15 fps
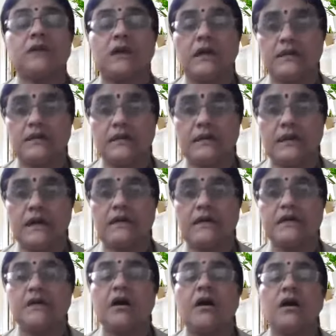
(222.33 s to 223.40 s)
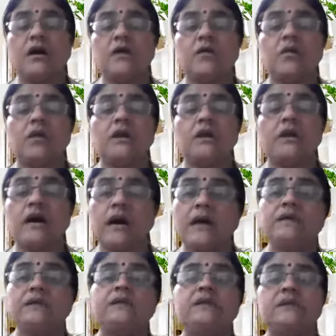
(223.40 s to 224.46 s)
underline, are called
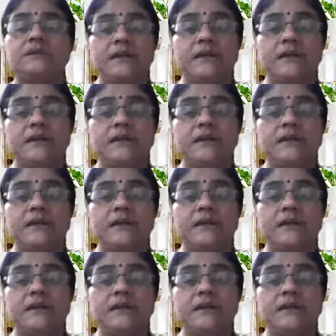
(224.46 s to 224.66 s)
arteries.